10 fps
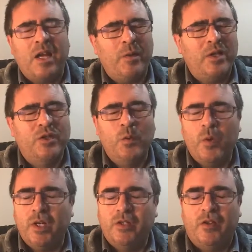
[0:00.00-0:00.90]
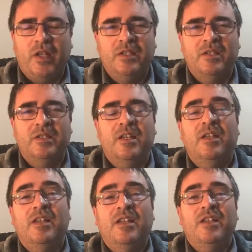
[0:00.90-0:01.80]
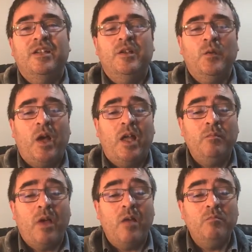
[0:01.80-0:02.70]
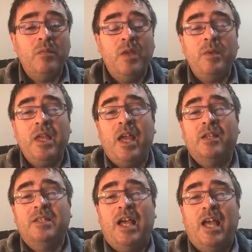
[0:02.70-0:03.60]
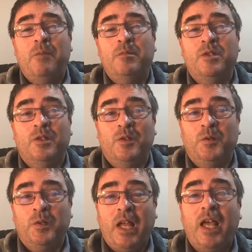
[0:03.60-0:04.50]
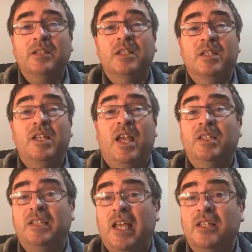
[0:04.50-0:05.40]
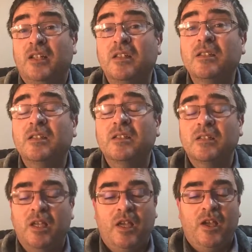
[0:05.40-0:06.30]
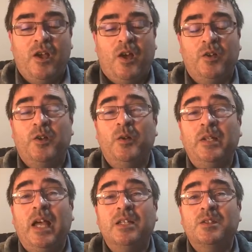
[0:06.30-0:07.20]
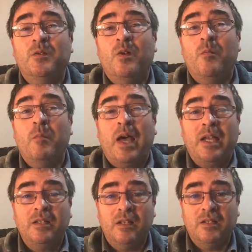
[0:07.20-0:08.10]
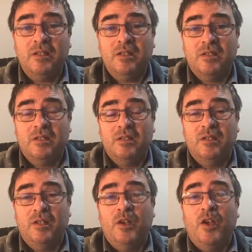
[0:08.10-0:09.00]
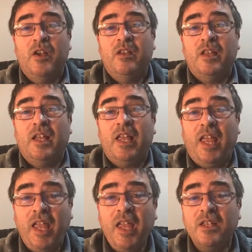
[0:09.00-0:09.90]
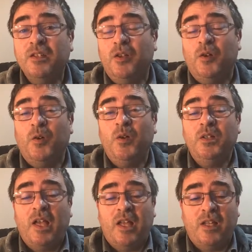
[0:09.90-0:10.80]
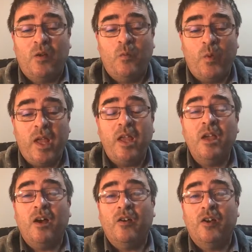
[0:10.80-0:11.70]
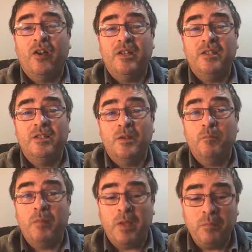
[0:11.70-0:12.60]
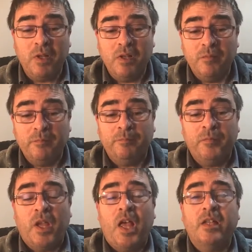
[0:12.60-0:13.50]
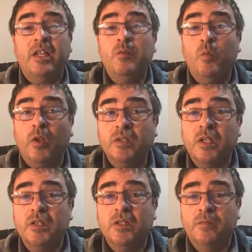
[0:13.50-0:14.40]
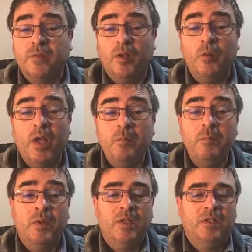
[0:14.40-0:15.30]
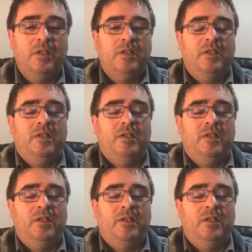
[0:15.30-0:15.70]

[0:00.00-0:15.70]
I'm fed up. I don't want to do this. You know, and maybe at times God has to chastise us, or God has to remind us that he is God and that we are his people and that he wants us to follow him.